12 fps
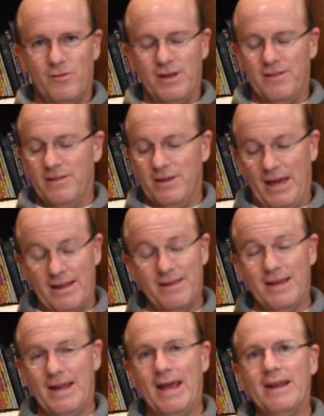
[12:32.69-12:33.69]
in the
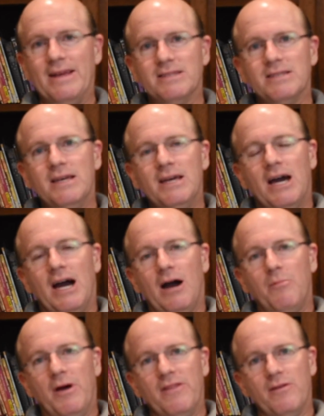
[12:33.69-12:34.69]
1880s,
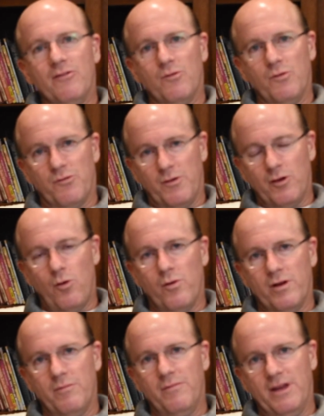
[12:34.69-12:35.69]
but this was
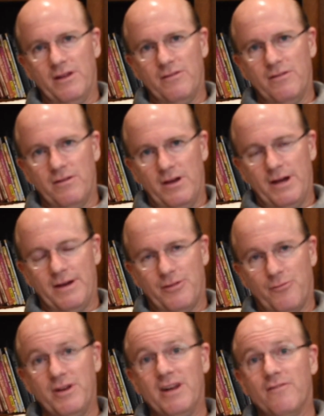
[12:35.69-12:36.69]
recorded in
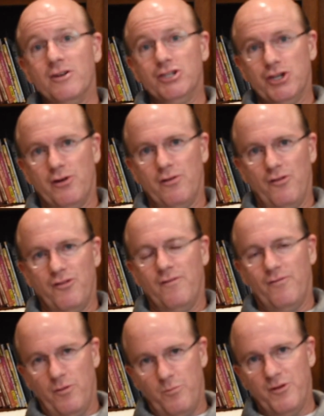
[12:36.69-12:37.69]
3 different journals
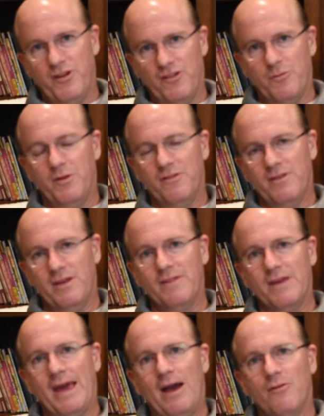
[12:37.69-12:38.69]
of the participants in
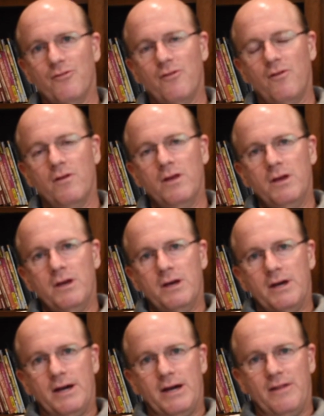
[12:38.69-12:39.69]
the council,
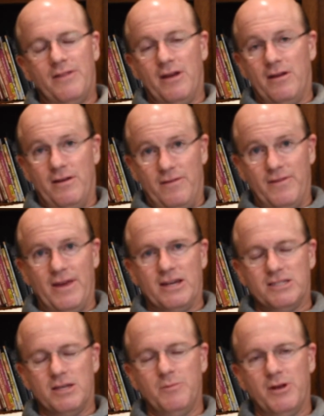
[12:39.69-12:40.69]
the
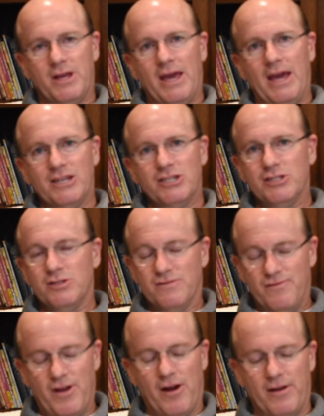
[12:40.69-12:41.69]
excommunications. It's
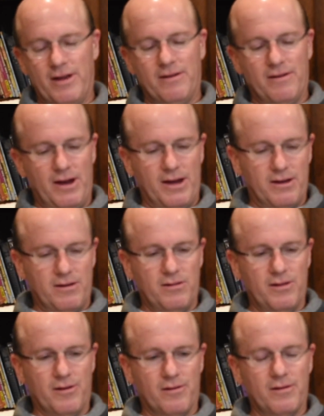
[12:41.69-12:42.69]
very
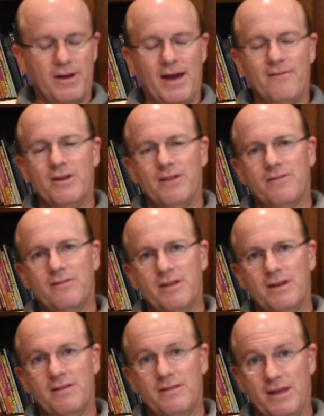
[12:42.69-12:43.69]
clear evidence
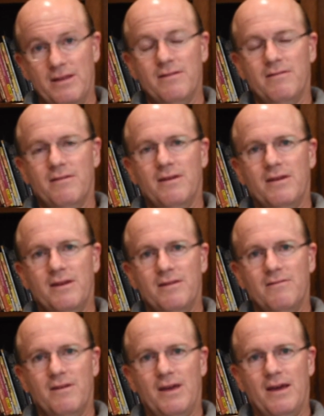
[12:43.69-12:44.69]
that it did
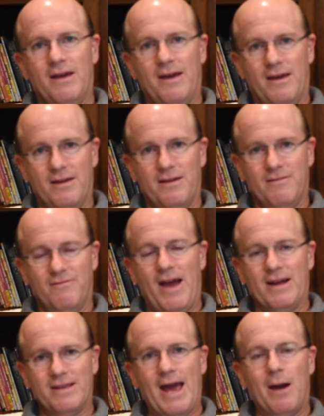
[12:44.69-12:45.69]
in
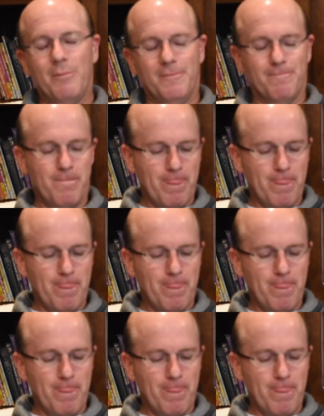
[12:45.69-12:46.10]
fact happen.